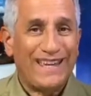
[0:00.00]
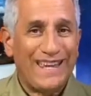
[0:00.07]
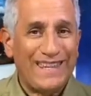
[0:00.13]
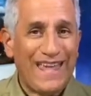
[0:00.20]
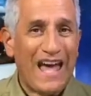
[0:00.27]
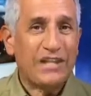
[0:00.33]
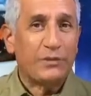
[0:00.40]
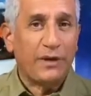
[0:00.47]
And
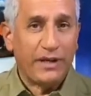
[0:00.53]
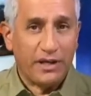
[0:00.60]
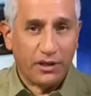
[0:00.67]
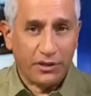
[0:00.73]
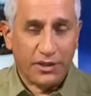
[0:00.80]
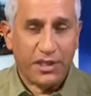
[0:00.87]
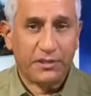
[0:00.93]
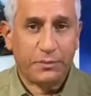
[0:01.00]
that's why
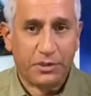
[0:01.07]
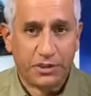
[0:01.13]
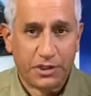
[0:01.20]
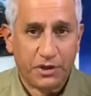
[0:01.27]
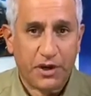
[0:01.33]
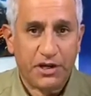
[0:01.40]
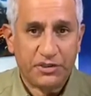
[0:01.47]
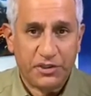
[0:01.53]
health experts
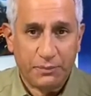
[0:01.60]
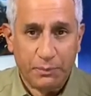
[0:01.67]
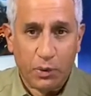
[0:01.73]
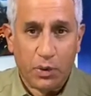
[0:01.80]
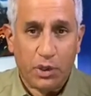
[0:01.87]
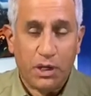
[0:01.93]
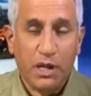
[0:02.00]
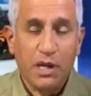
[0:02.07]
across the
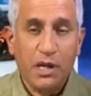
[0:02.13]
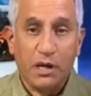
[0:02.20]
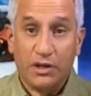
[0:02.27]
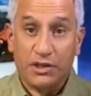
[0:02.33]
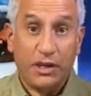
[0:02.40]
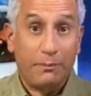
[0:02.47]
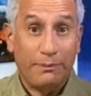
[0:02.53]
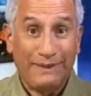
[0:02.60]
board are
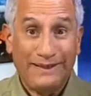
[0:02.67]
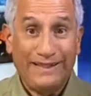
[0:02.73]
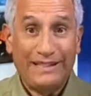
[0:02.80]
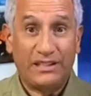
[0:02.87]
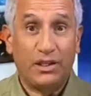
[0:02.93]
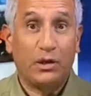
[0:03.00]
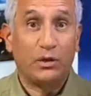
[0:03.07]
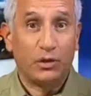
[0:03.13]
saying,
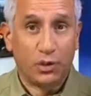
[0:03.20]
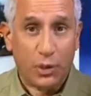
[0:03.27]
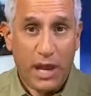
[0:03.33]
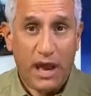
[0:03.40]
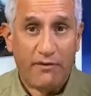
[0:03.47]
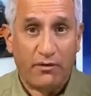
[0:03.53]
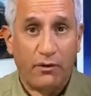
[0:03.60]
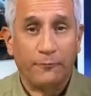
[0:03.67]
please don't
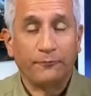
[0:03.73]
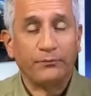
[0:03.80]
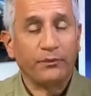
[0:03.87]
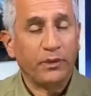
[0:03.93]
travel.